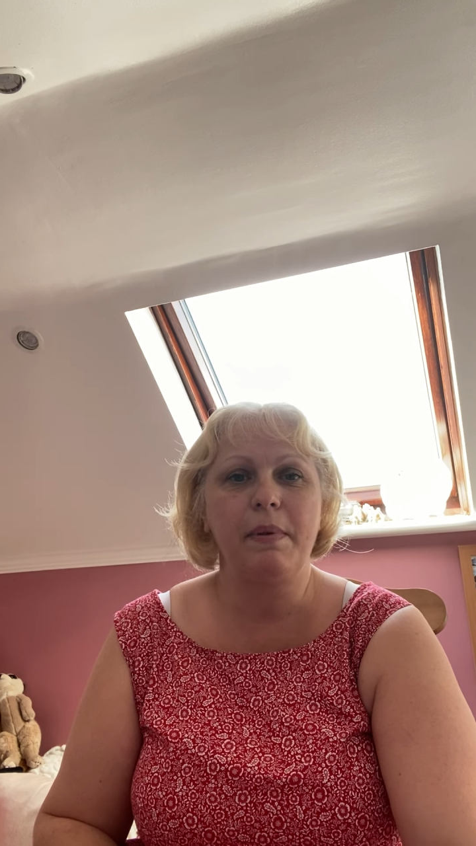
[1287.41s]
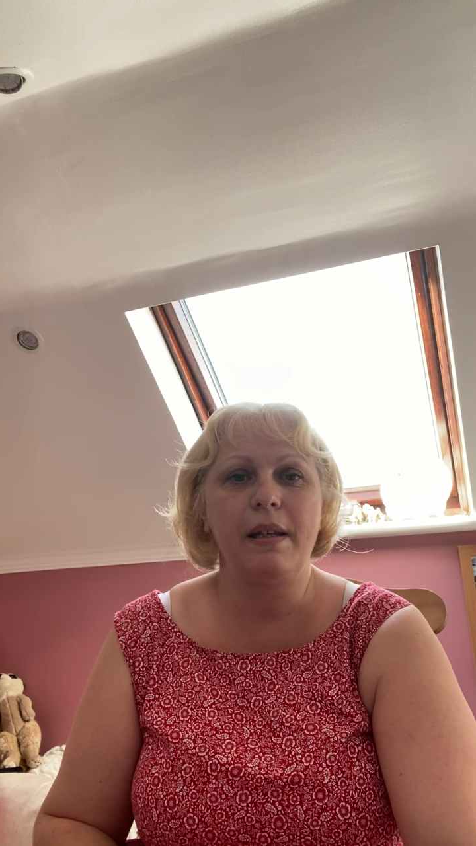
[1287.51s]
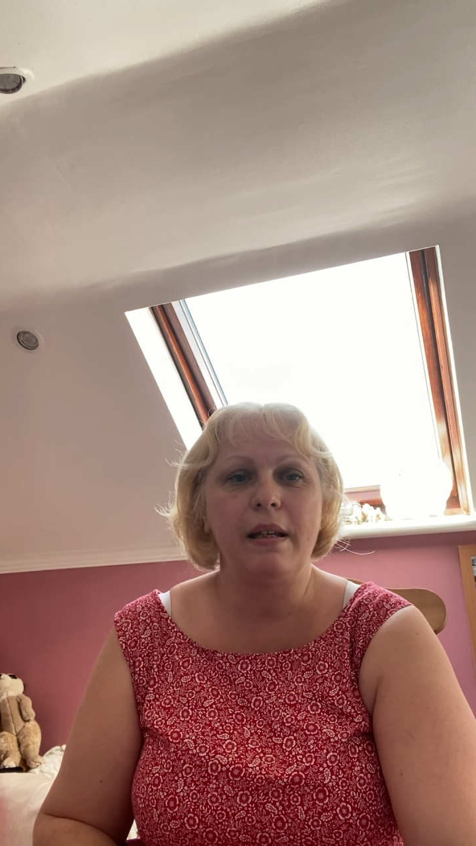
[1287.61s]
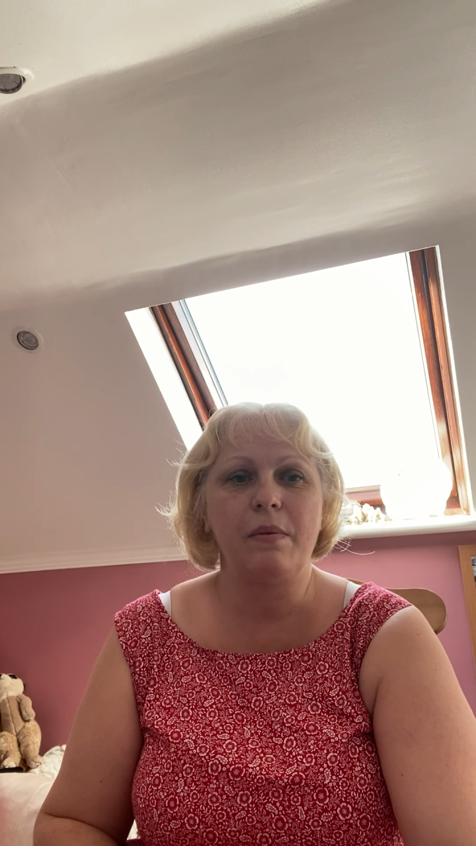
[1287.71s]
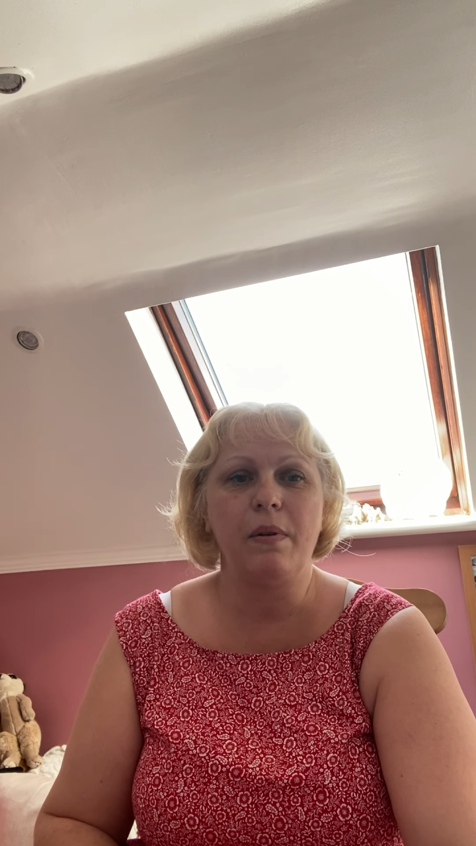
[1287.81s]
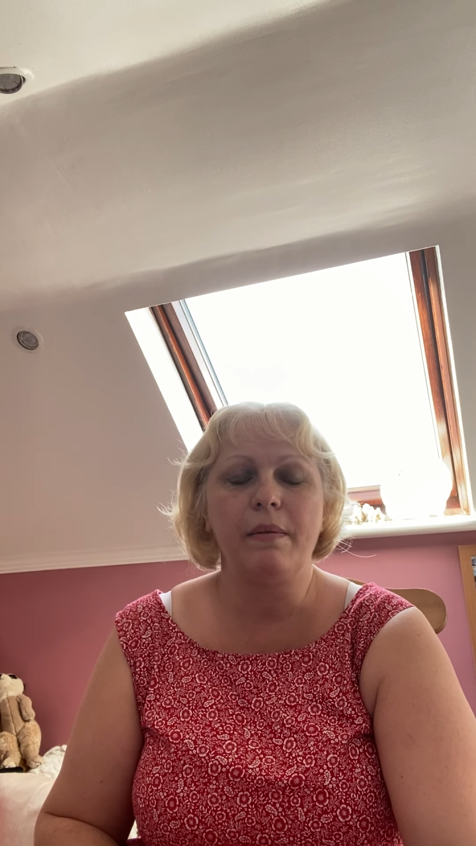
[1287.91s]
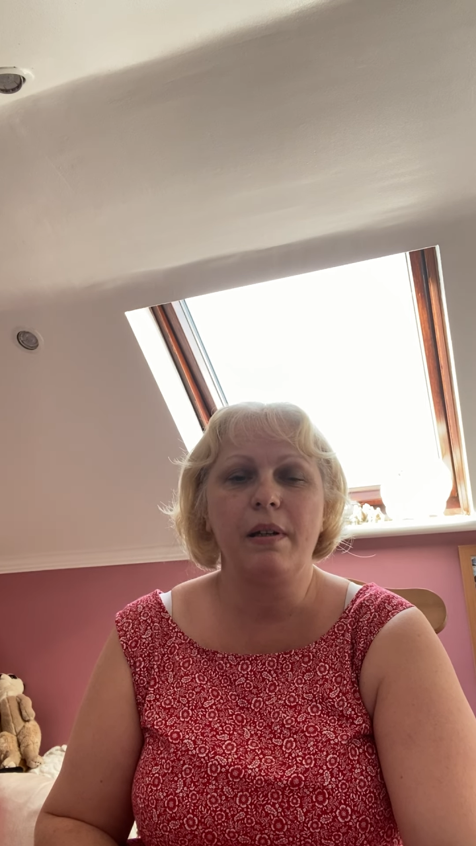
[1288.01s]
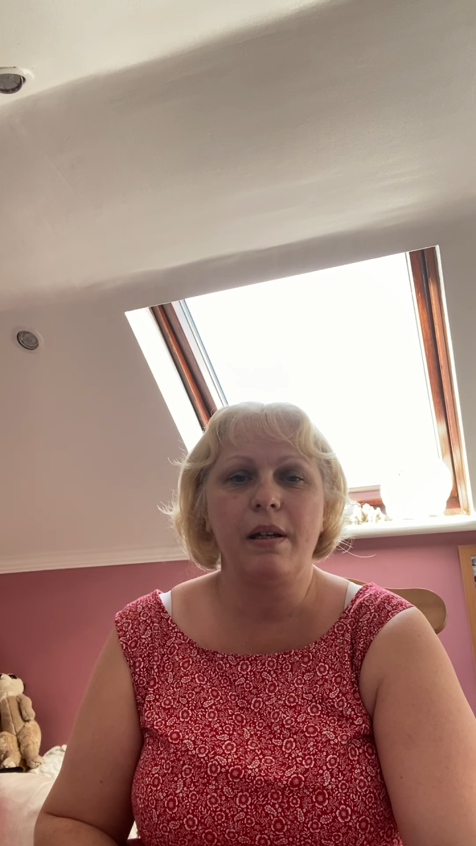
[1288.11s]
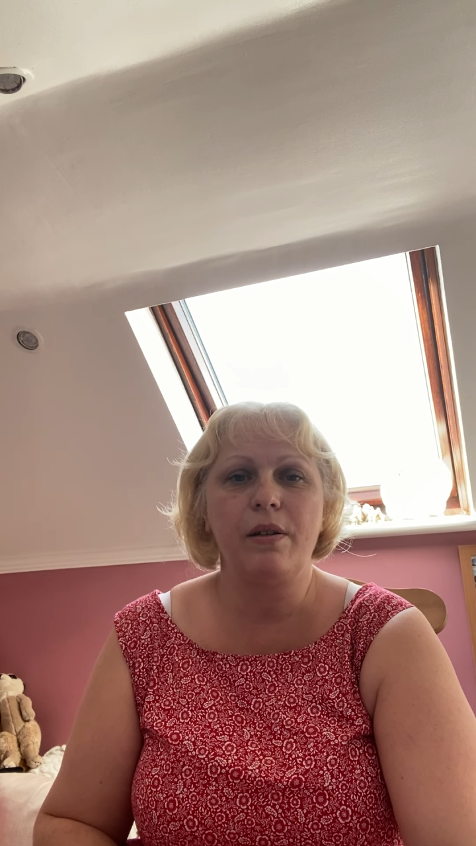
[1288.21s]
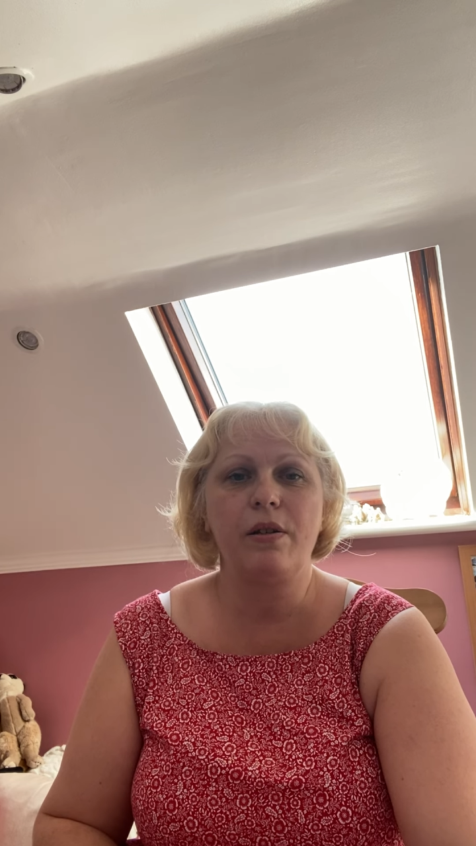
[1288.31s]
but that's what I'm
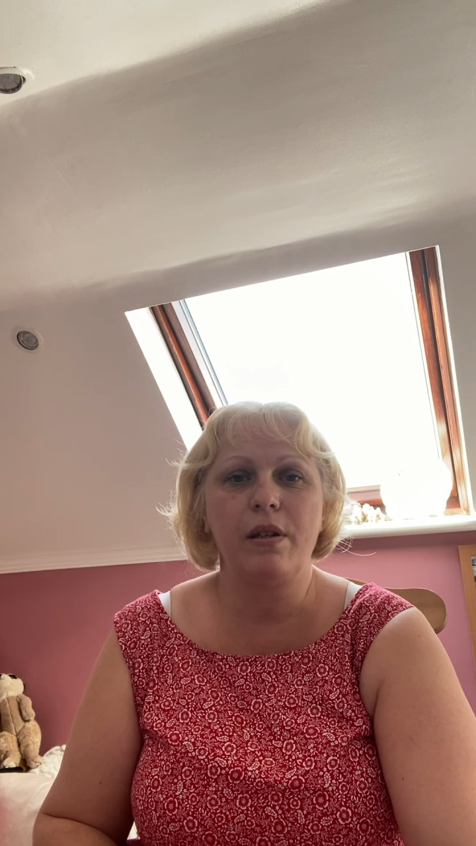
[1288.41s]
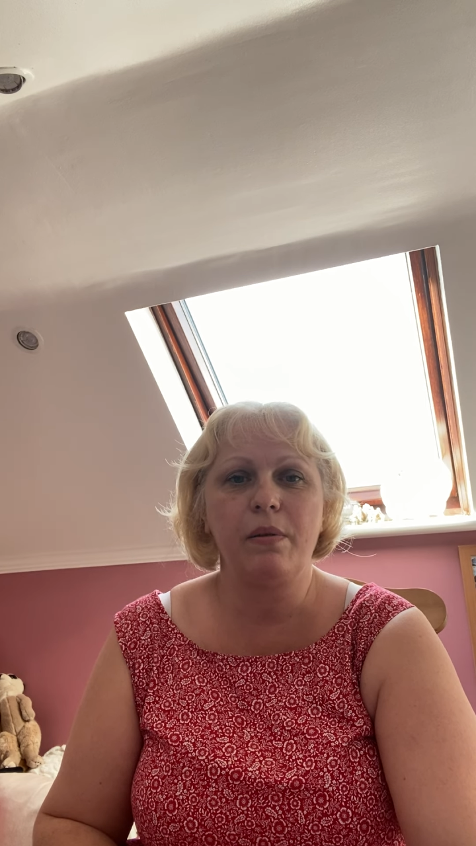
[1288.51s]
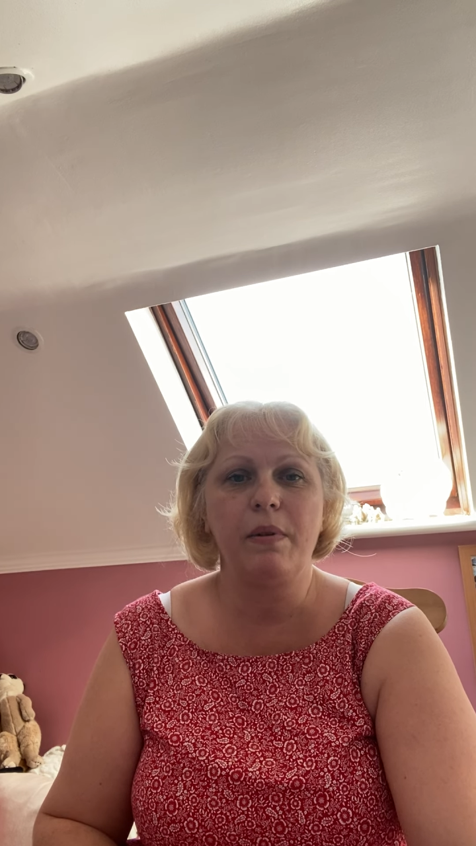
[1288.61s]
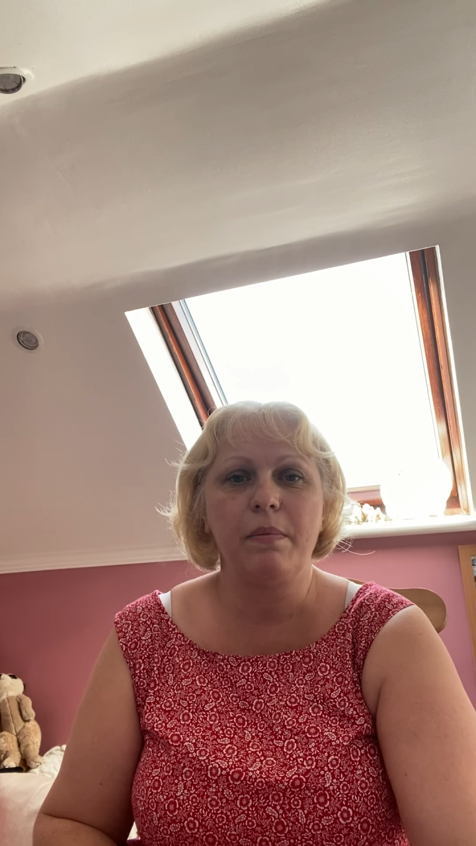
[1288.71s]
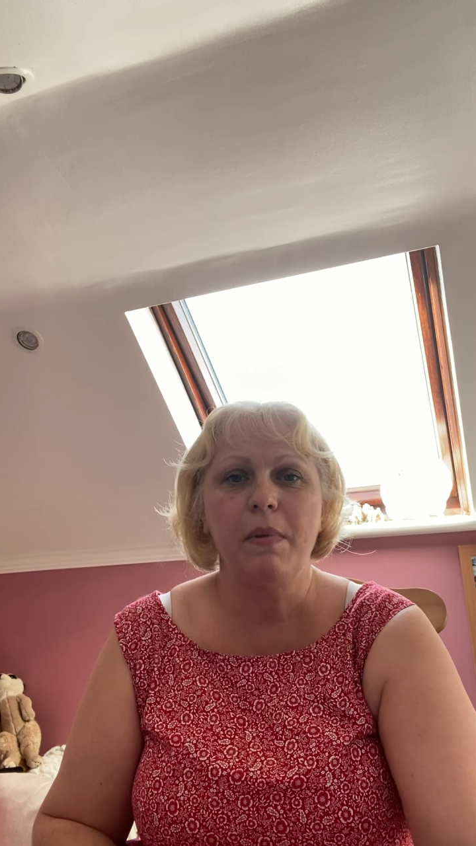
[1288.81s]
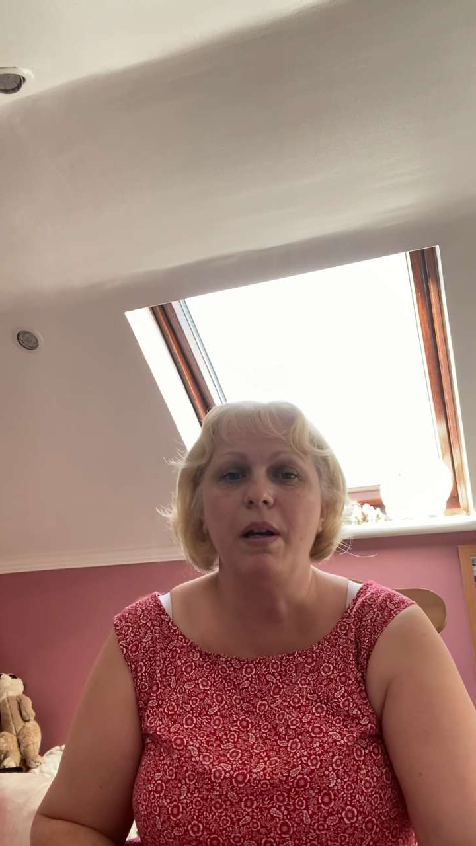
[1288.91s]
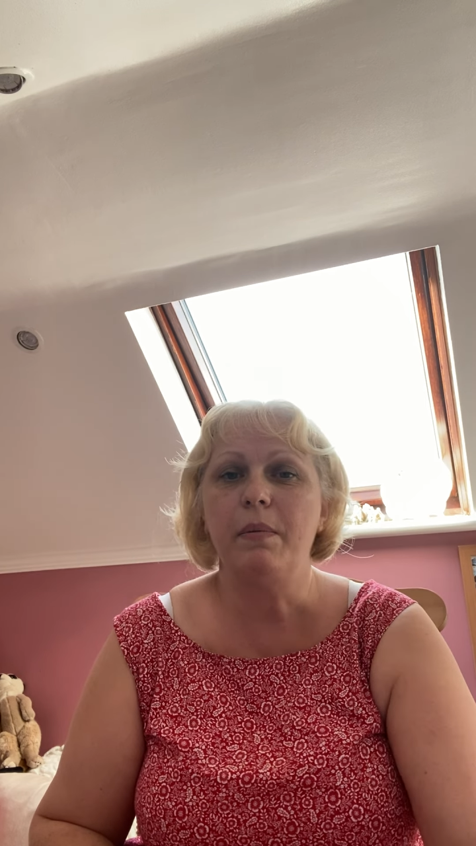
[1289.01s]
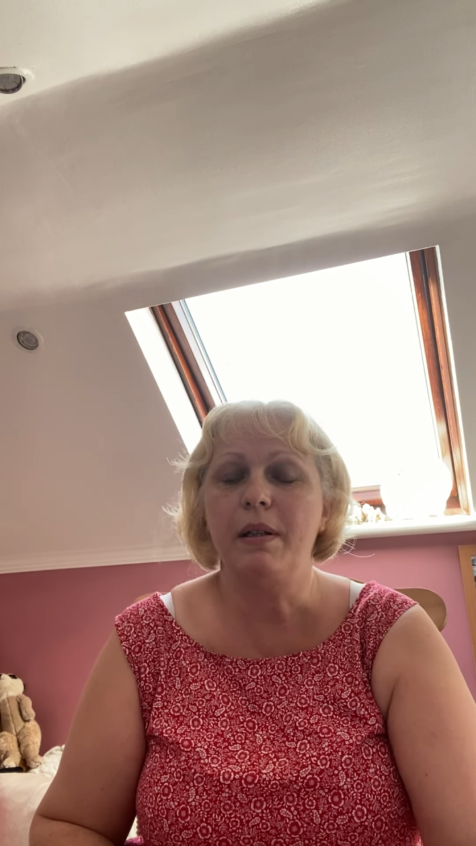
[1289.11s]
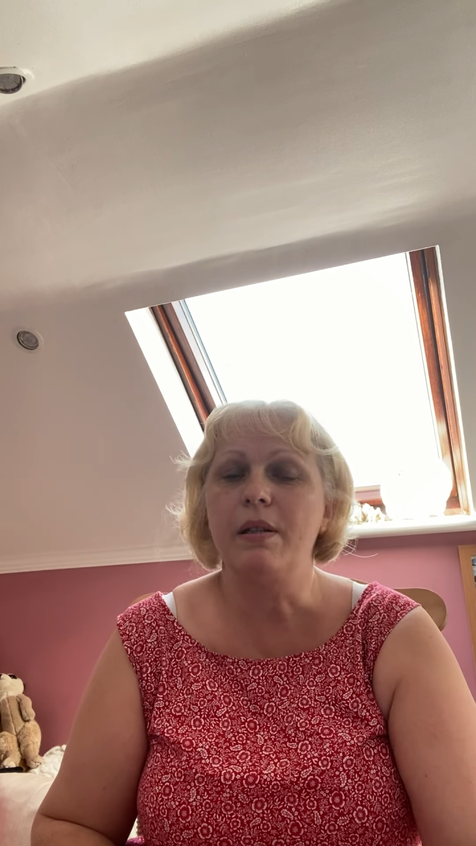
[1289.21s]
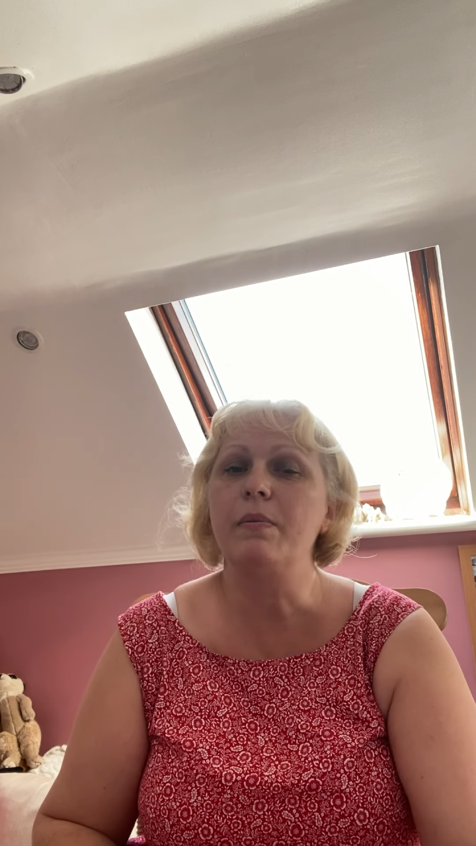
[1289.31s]
going to do with my
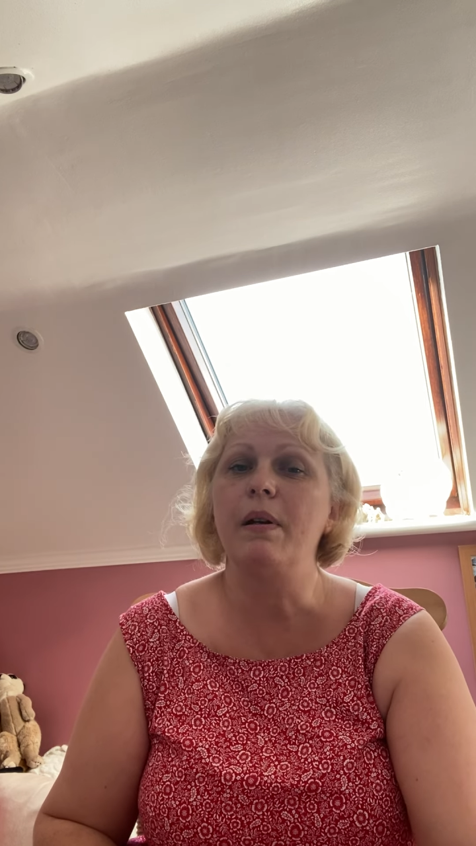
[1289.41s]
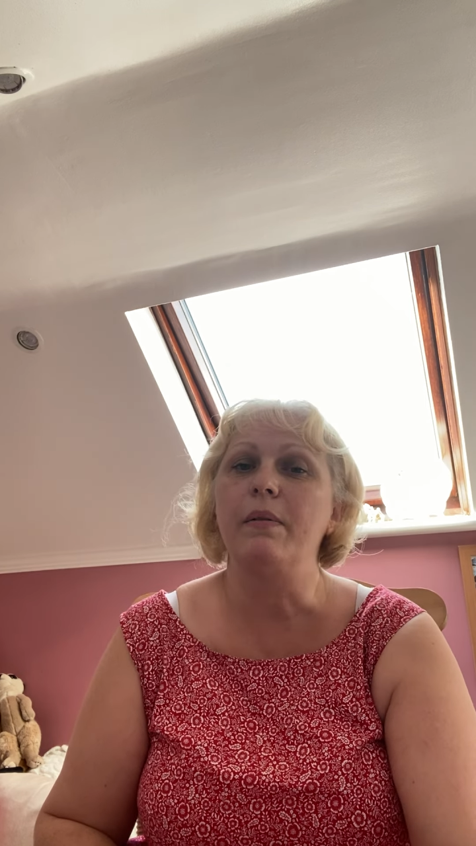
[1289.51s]
one as well.